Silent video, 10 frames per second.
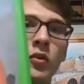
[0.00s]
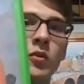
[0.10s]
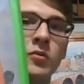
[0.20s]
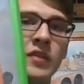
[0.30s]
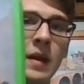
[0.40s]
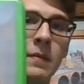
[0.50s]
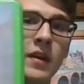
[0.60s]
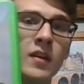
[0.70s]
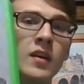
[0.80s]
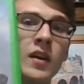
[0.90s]

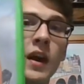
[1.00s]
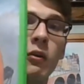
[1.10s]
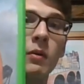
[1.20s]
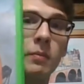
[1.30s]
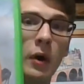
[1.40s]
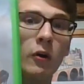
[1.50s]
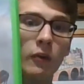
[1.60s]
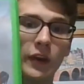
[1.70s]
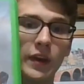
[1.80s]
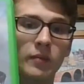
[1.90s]
Giuseppe
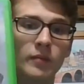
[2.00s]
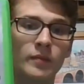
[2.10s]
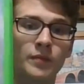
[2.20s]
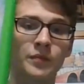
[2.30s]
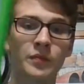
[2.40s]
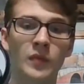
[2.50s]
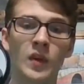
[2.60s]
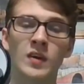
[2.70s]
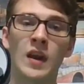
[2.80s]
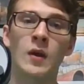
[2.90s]
Garibaldi.
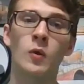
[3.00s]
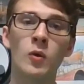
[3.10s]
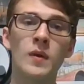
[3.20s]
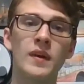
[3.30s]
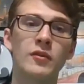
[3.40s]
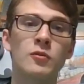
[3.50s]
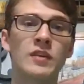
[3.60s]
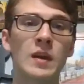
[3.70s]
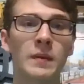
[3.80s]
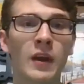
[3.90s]
Now, who is
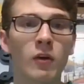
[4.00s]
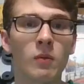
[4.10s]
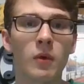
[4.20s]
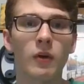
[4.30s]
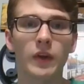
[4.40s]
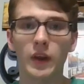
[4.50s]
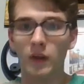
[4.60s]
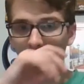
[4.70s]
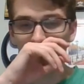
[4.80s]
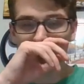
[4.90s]
Giuseppe Garibaldi?
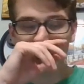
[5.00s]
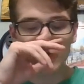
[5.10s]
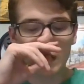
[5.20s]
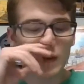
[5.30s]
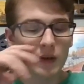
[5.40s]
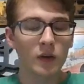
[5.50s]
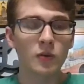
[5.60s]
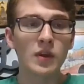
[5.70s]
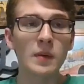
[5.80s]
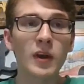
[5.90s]

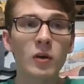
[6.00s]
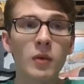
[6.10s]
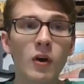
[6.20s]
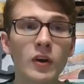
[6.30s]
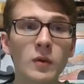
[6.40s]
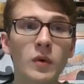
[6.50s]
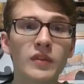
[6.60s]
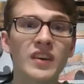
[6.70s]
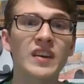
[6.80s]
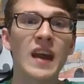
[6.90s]
Giuseppe Garibaldi
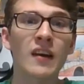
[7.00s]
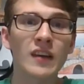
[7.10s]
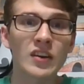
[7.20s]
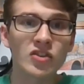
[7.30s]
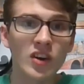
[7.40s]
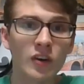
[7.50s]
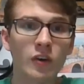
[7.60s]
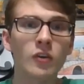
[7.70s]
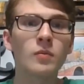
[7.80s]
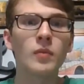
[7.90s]
was an Italian
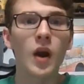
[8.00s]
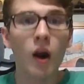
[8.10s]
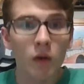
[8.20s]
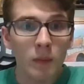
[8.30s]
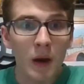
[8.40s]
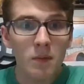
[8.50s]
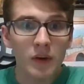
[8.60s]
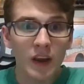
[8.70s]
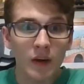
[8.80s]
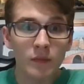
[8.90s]
general, a
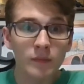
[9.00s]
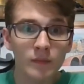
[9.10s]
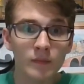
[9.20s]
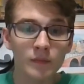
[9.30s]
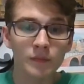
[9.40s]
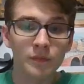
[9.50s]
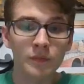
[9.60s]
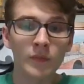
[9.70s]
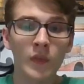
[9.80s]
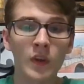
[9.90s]
Republican,
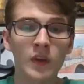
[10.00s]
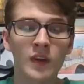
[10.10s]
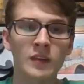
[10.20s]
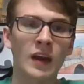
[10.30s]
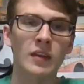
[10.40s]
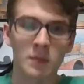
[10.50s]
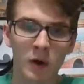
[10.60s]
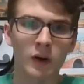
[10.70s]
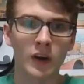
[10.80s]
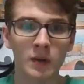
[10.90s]
not the
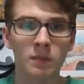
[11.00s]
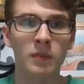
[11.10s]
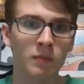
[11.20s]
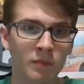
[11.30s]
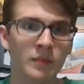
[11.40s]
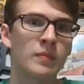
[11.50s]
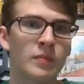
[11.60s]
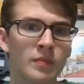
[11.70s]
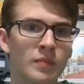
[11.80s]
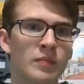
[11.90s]
party,
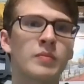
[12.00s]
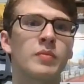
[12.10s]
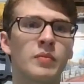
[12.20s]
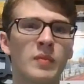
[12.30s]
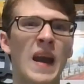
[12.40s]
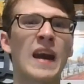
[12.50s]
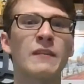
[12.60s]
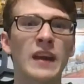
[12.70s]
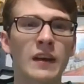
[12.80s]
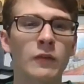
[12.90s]

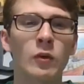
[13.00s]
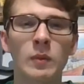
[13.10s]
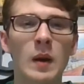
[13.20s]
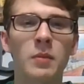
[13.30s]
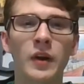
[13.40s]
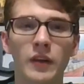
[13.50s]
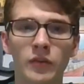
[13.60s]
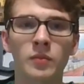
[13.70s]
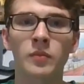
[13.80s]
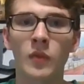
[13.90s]
advocate for republics,